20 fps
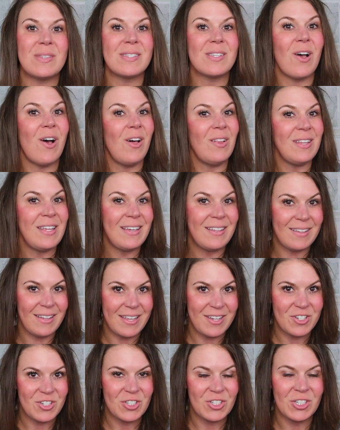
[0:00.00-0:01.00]
Sahale
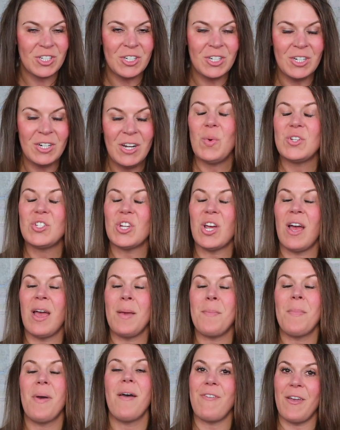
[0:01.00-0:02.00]
Glacier, which
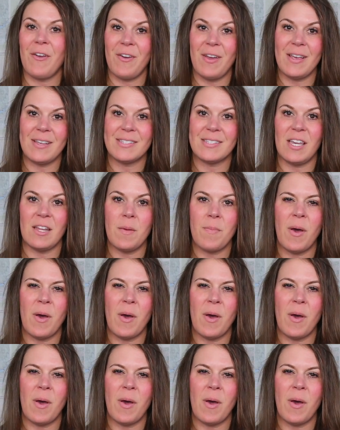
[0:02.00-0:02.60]
I'm very excited